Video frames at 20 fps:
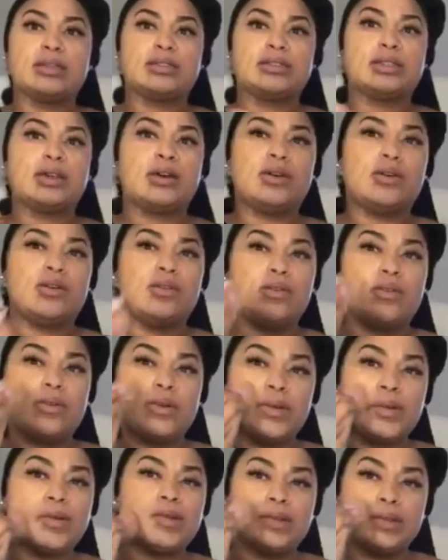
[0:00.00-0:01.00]
So
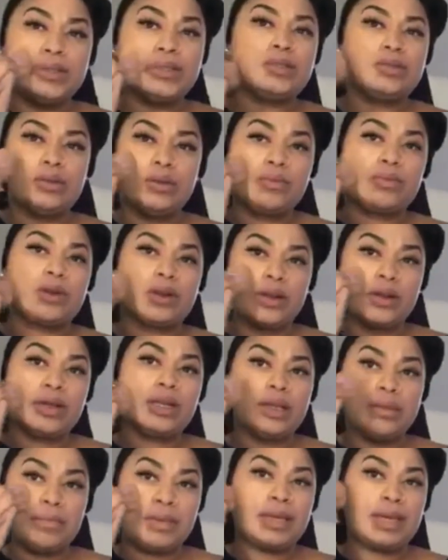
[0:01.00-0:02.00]
you just want to work on
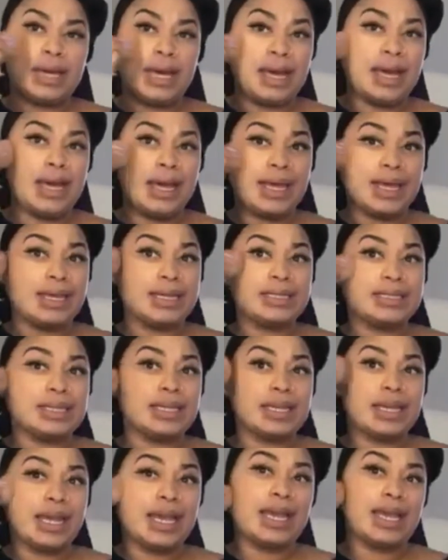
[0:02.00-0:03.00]
it because,
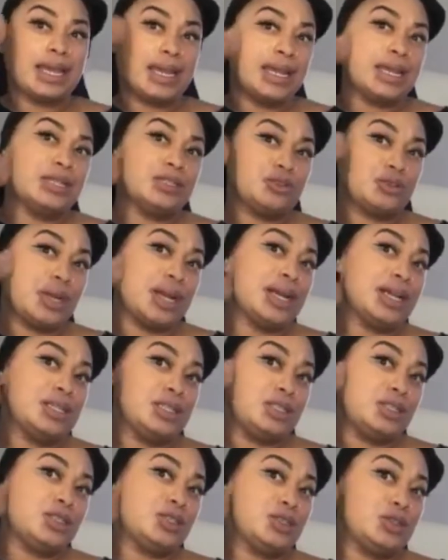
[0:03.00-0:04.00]
again, it dries
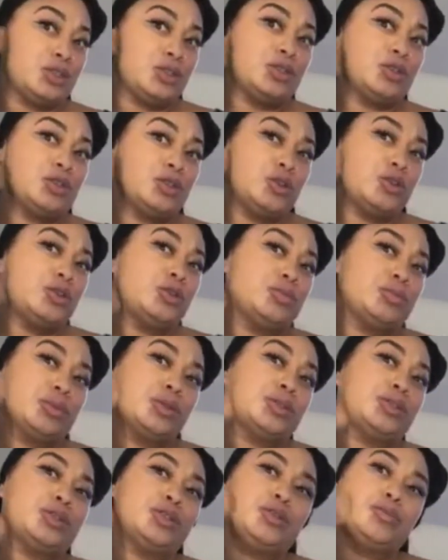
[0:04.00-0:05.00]
super
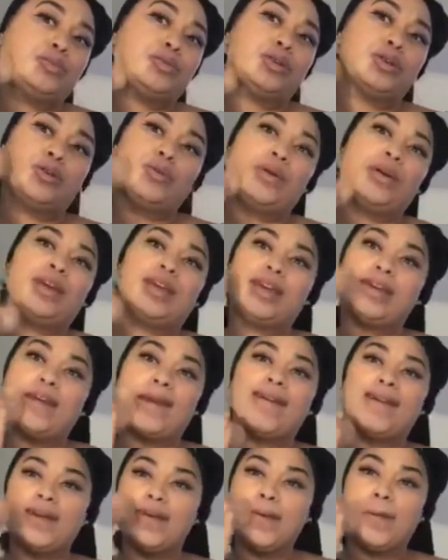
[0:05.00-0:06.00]
duper quick.
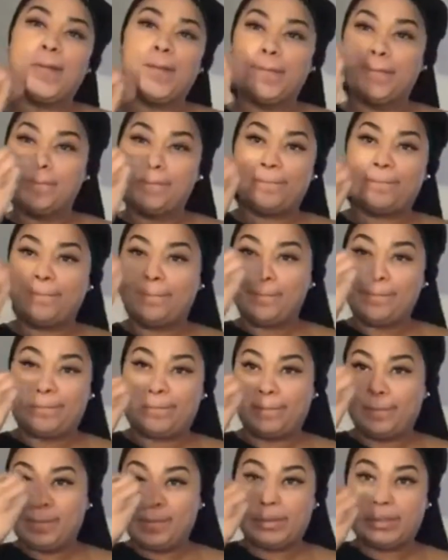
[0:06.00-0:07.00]

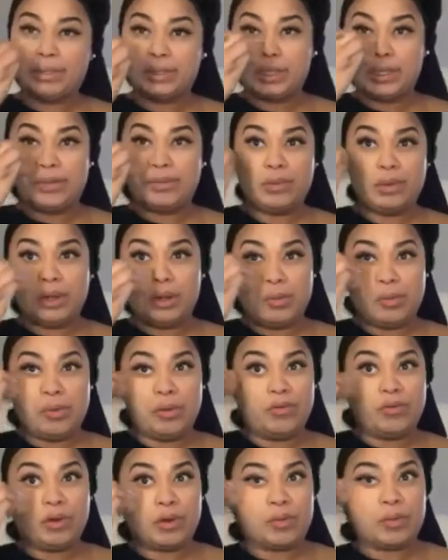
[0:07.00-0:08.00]
So you want to
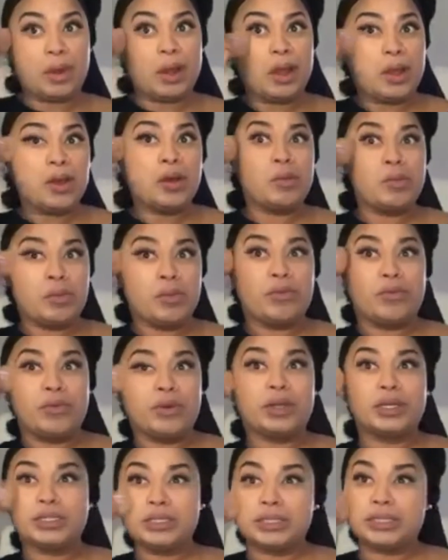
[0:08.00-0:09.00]
move it around
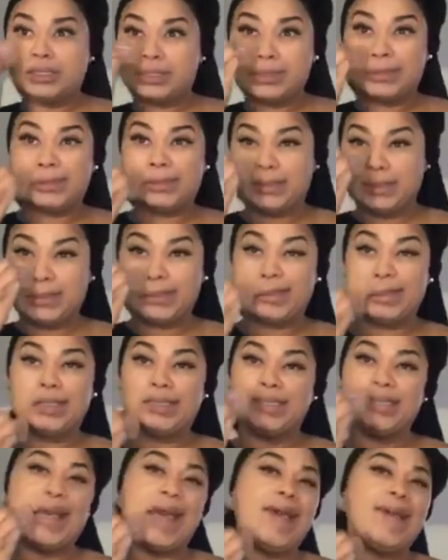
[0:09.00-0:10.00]
before it just starts to
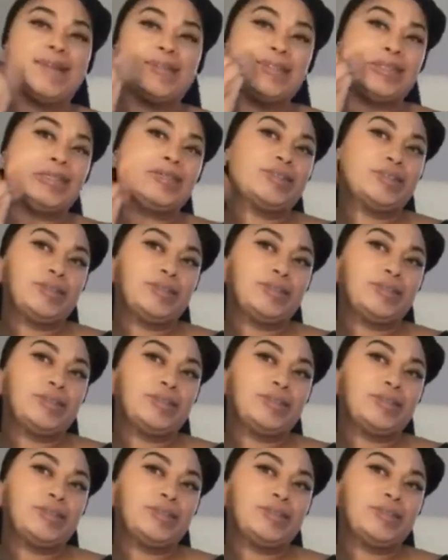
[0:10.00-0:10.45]
set.